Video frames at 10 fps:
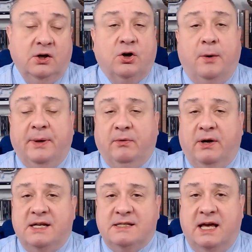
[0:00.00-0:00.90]

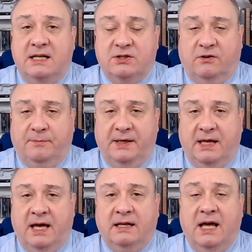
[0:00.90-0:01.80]
Copyright is Eddie Tofpik
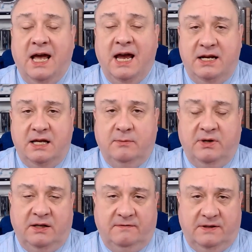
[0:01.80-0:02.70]
and
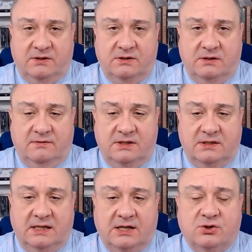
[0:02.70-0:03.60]
ADM Investor Services
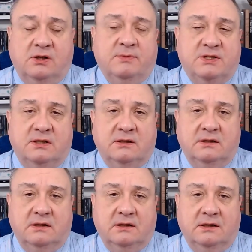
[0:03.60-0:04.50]
International Limited.
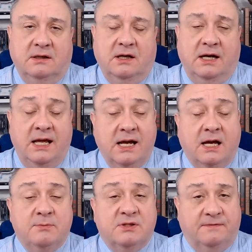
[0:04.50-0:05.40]
And here
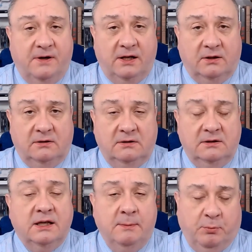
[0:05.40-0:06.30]
comes the final
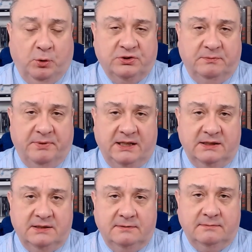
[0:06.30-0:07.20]
important bit.